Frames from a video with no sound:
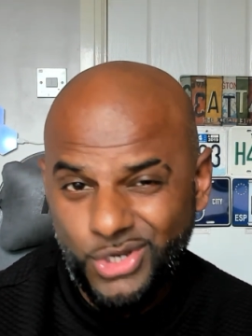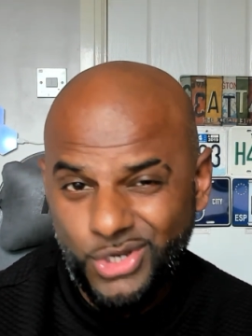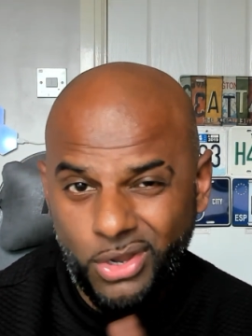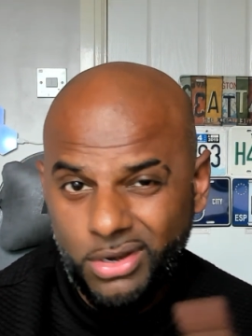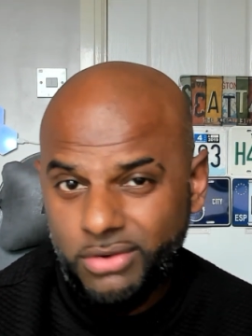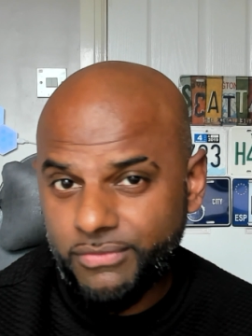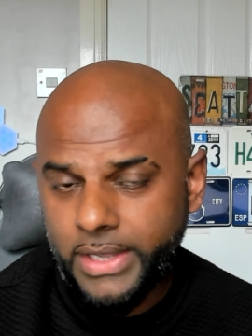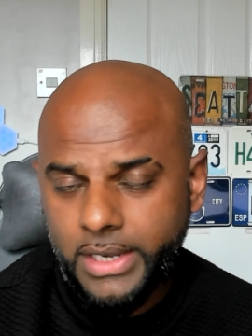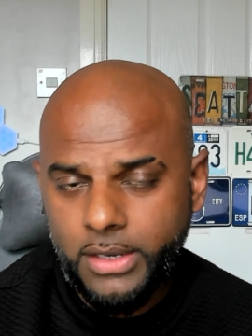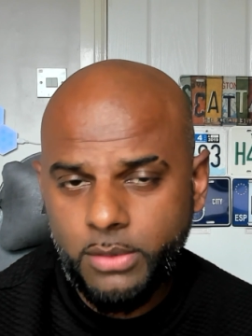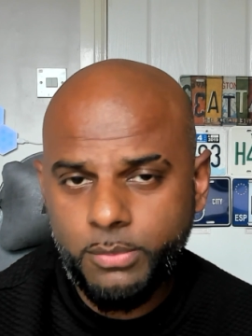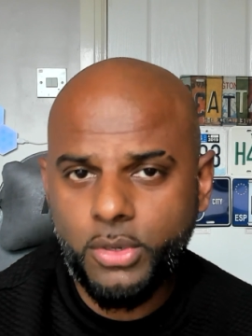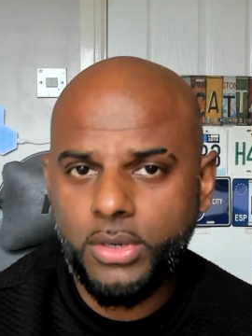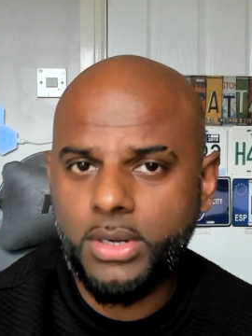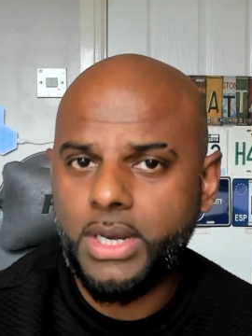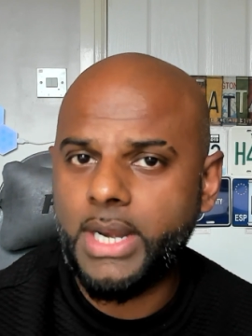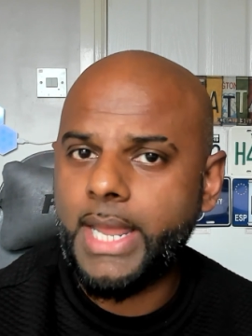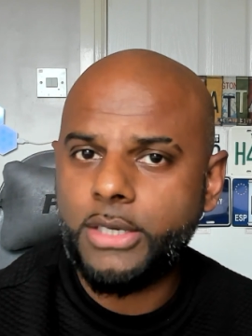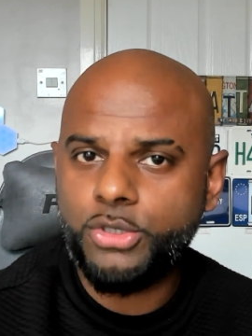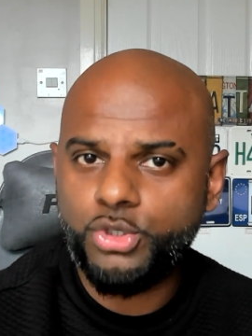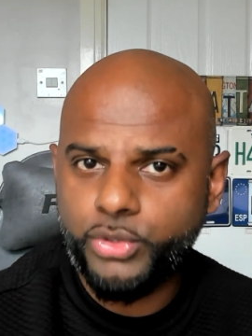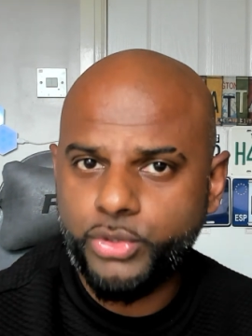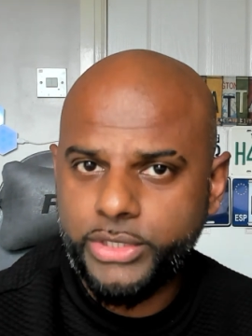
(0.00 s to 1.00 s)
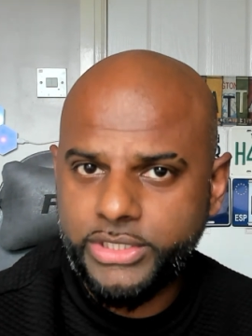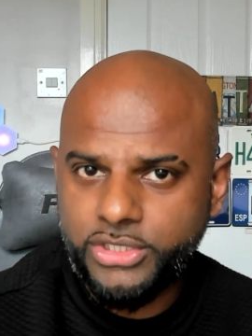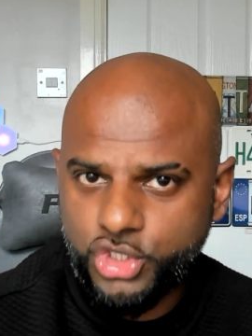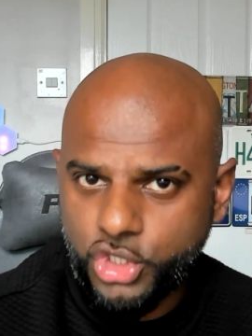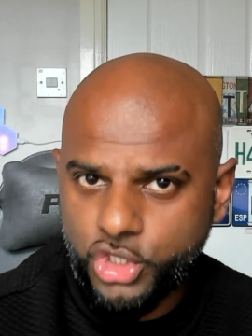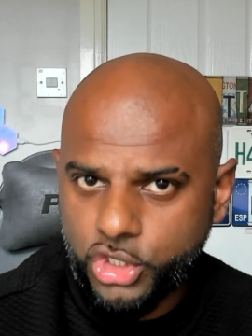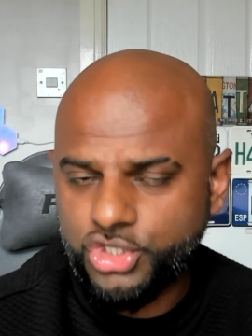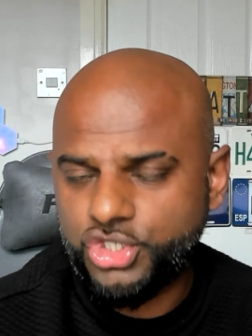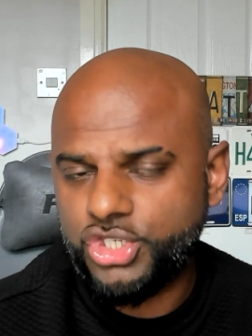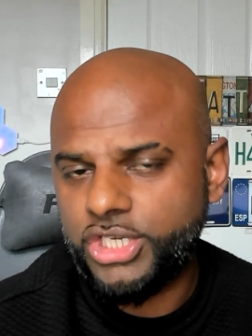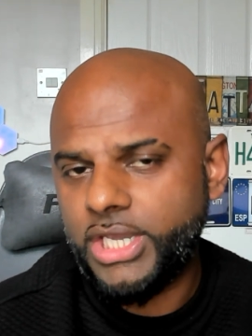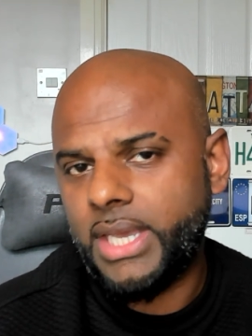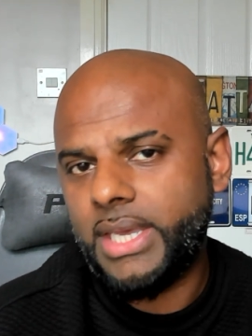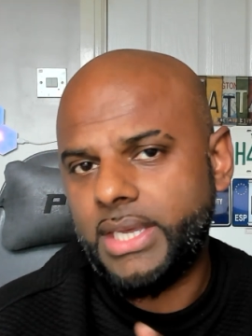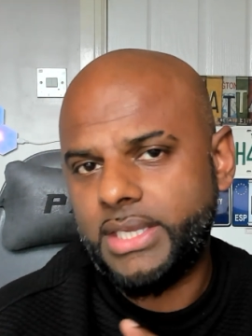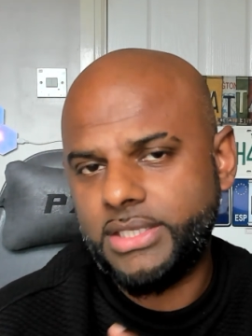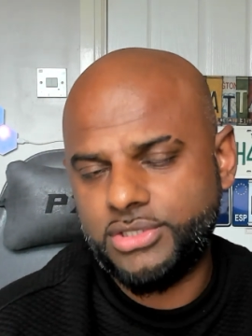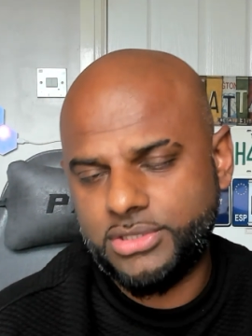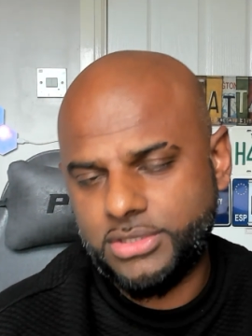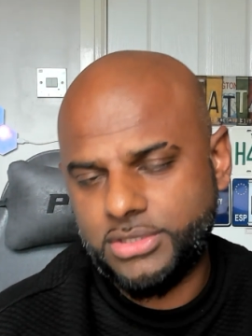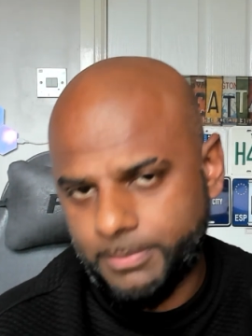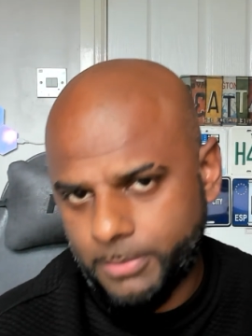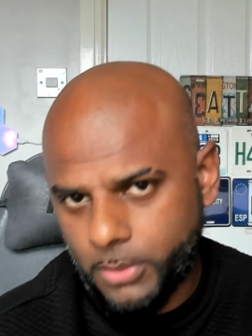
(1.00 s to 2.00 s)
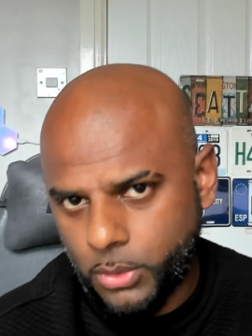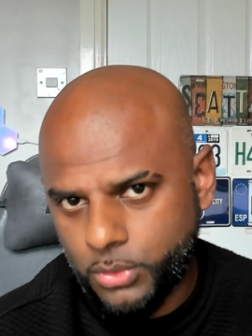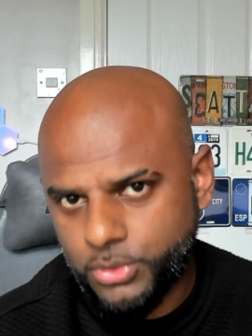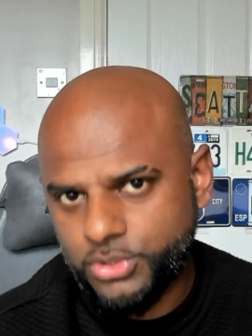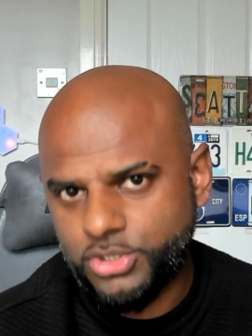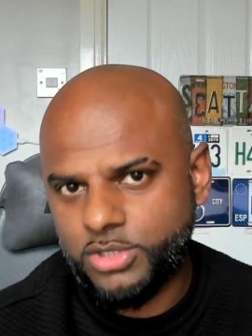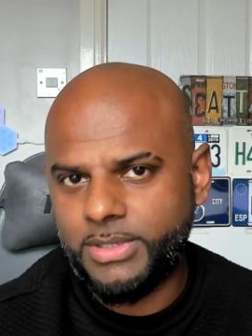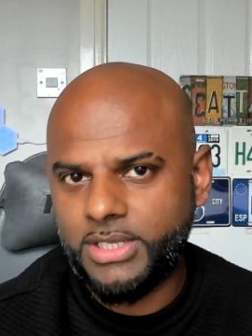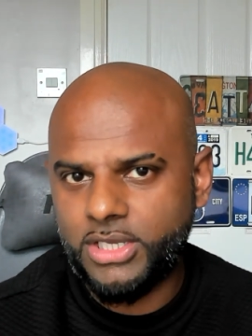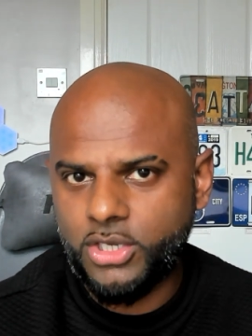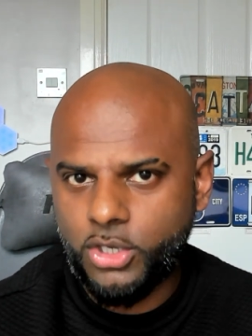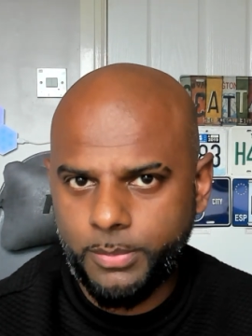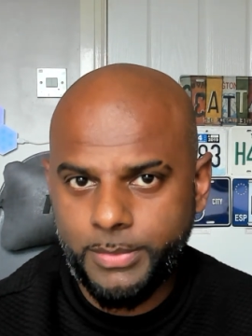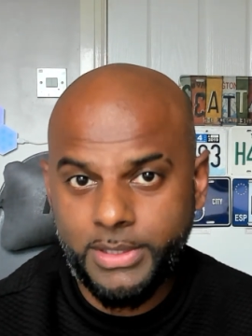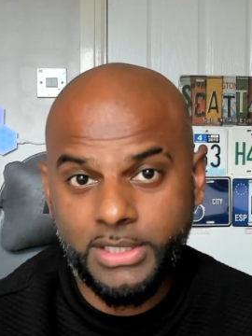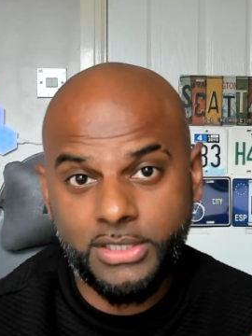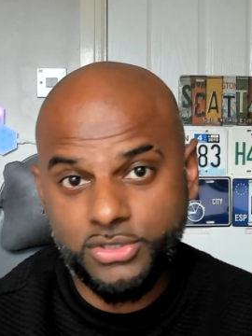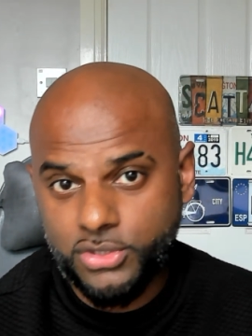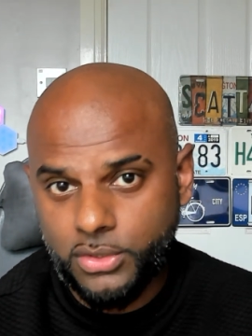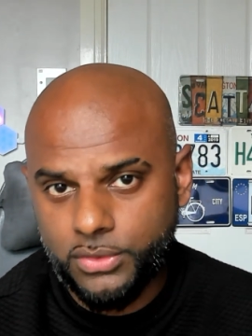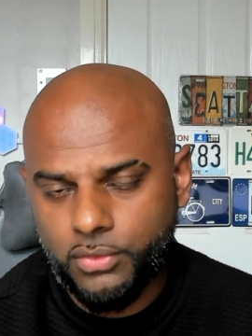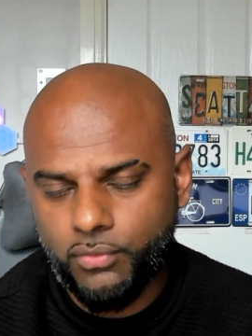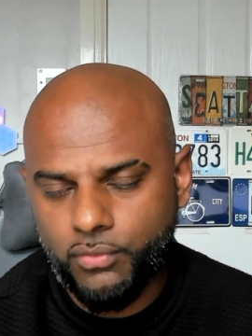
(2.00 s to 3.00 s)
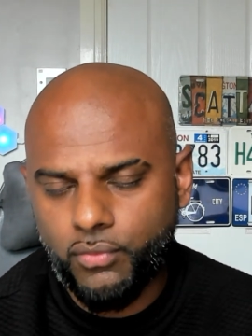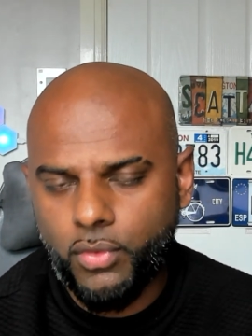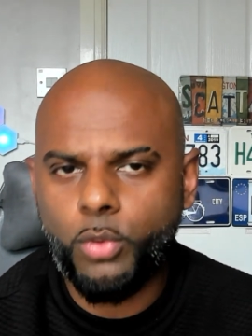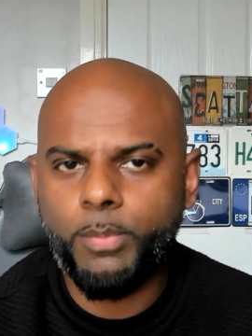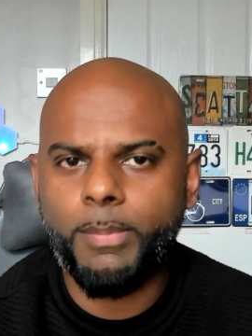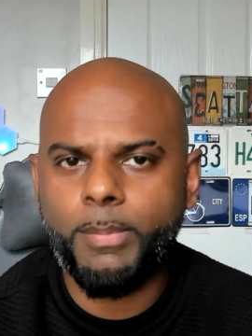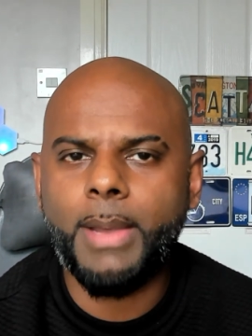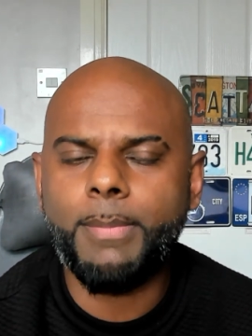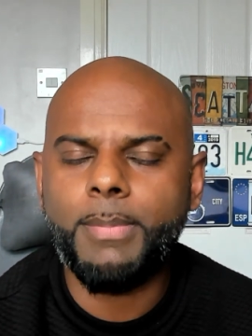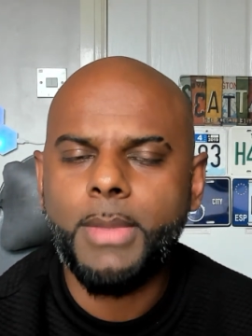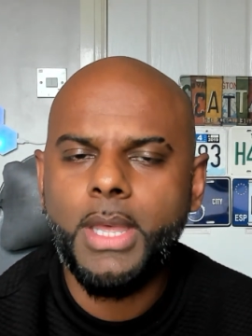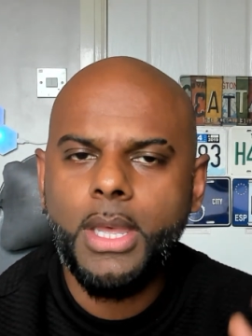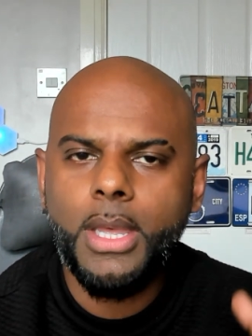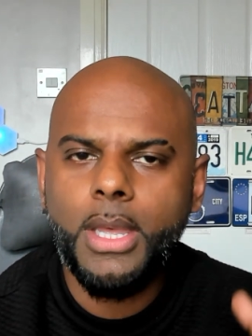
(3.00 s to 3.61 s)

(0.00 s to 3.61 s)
Not available on Android just yet. It's supposed to be coming. It's on the roadmap.